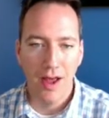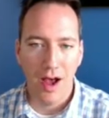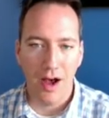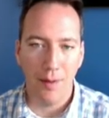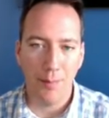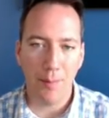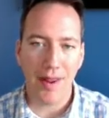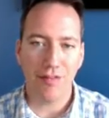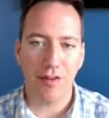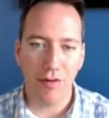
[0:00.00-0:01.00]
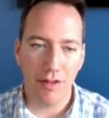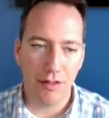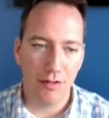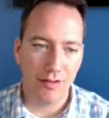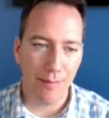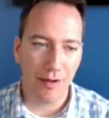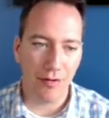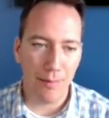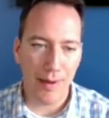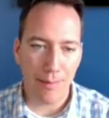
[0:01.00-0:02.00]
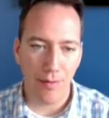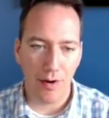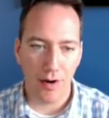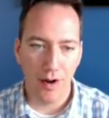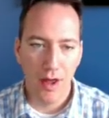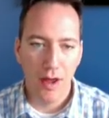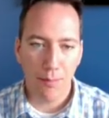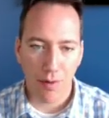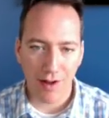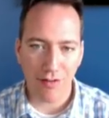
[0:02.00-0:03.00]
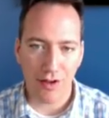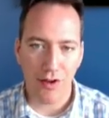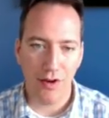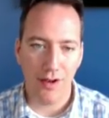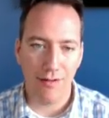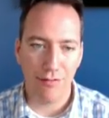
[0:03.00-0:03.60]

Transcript: Um, but basically, typically people are prosecuted if